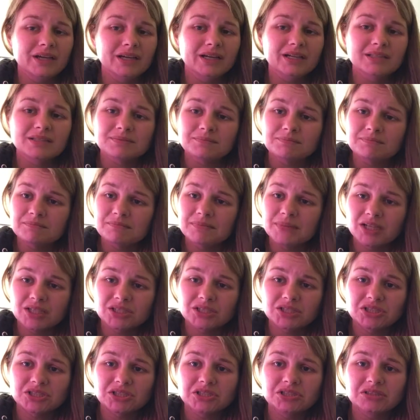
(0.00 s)
It's
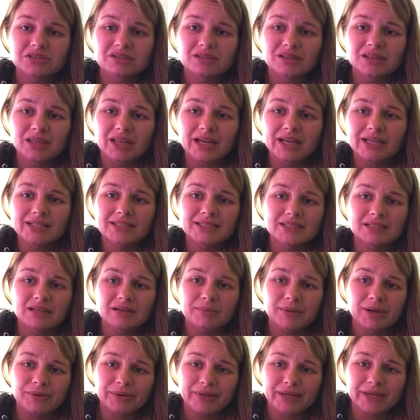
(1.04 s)
much less
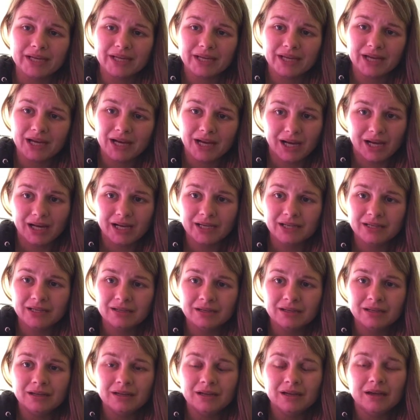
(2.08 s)
about getting high.
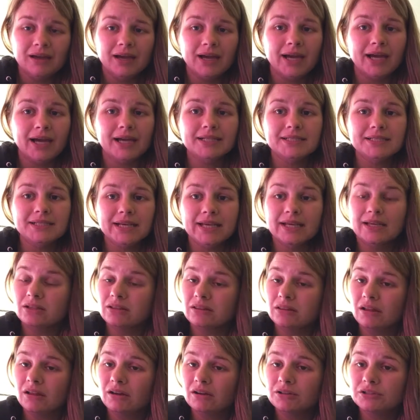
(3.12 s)
I take a
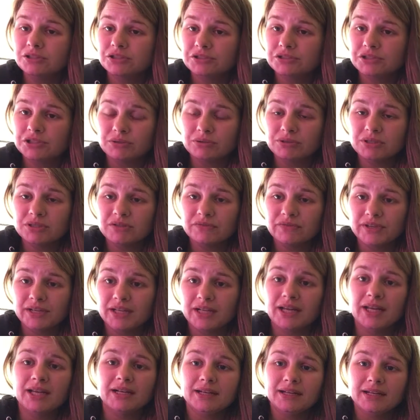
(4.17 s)
larger dose of
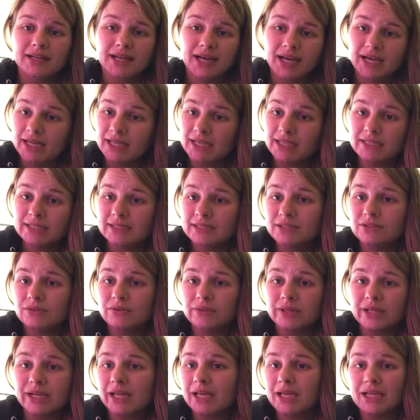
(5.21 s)
it at night so
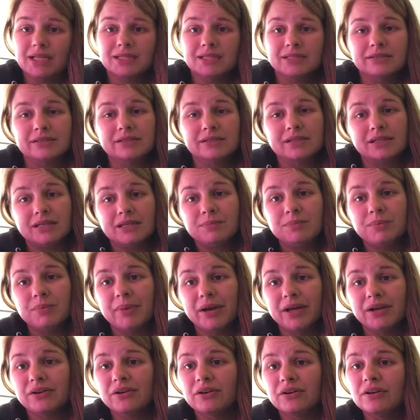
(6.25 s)
that I can sleep
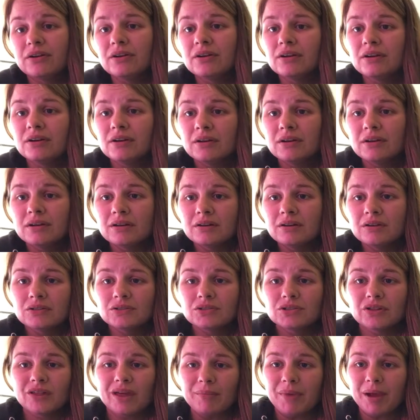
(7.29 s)
better,
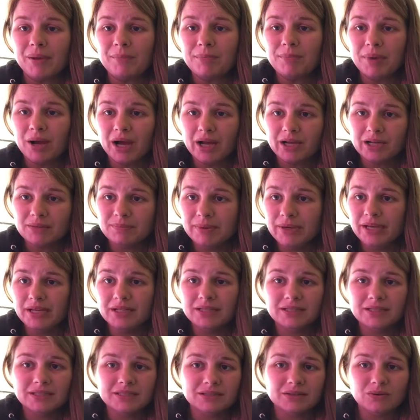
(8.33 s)
so that my body
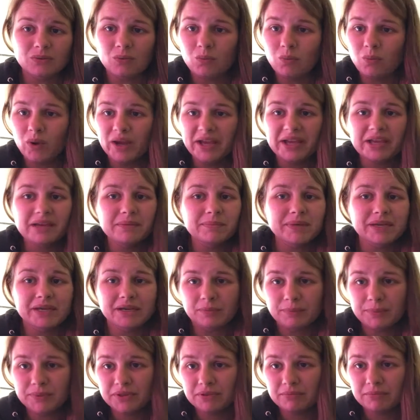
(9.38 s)
pain doesn't wake me
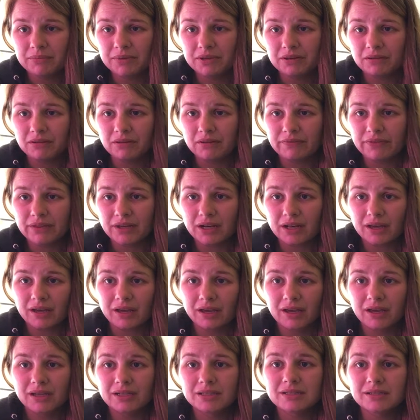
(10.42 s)
up in the middle of the
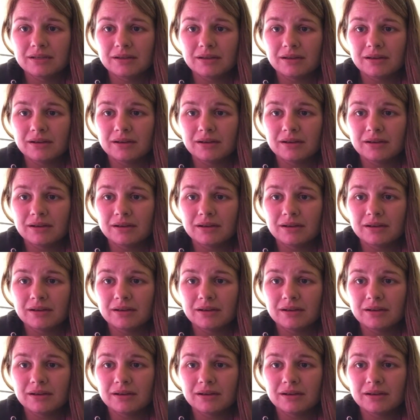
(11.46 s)
night,